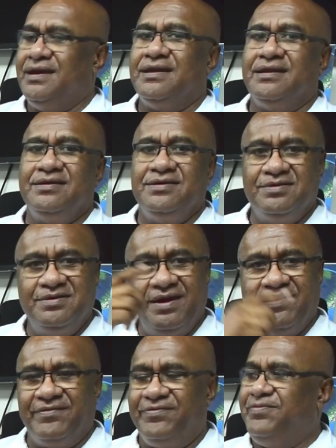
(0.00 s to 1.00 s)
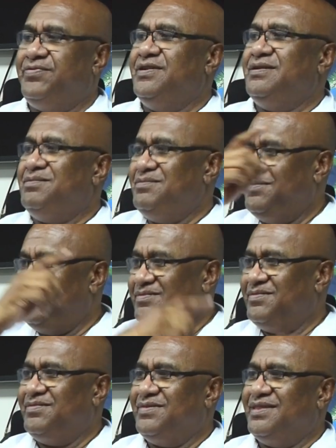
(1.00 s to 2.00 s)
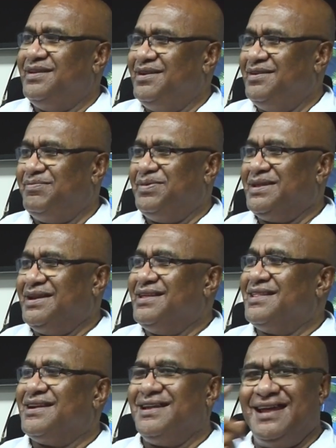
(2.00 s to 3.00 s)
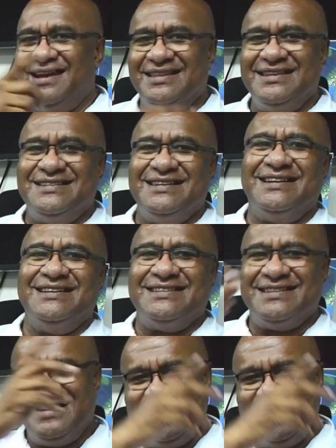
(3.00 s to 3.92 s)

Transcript: And you have film, you know, particularly the reality series,